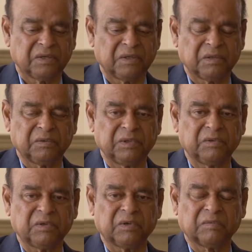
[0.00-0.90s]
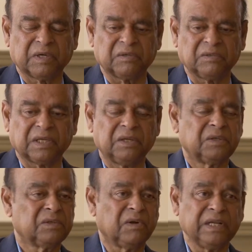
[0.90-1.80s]
No, we don't want to do that.
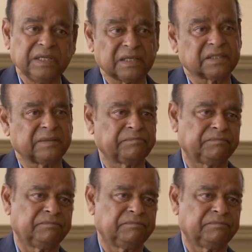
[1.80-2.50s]
So leadership.